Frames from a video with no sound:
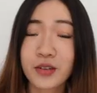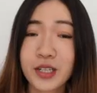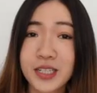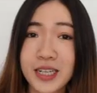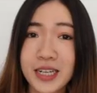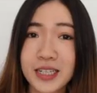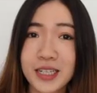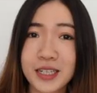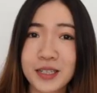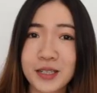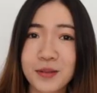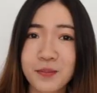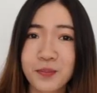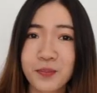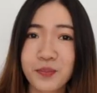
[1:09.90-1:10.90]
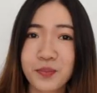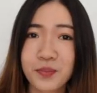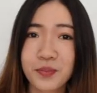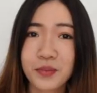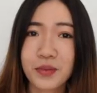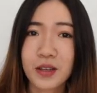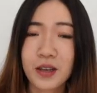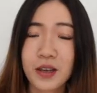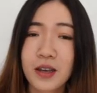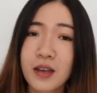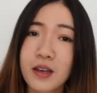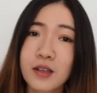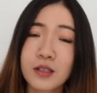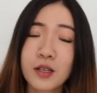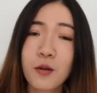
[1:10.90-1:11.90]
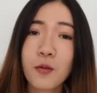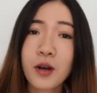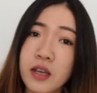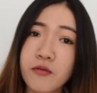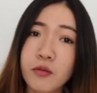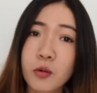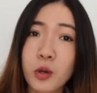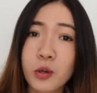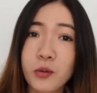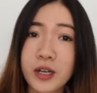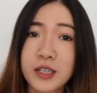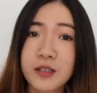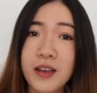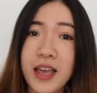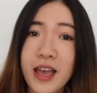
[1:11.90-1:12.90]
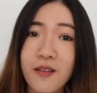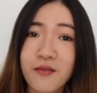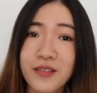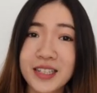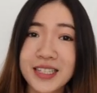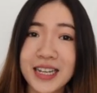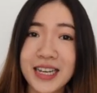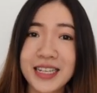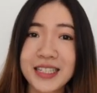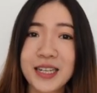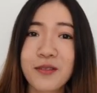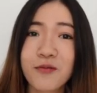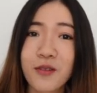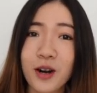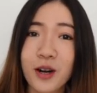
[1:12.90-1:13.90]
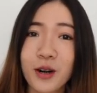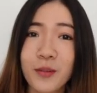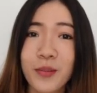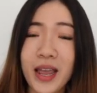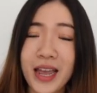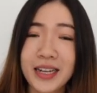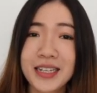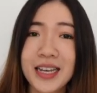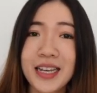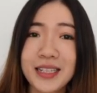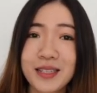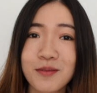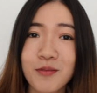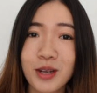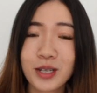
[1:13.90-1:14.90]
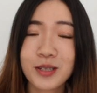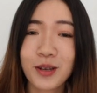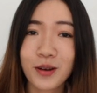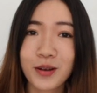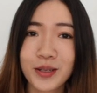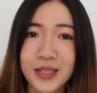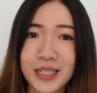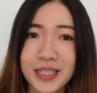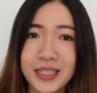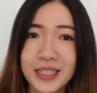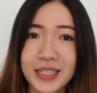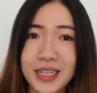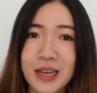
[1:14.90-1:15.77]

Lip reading: of the sentence. So what if we want to emphasize the verb and its result?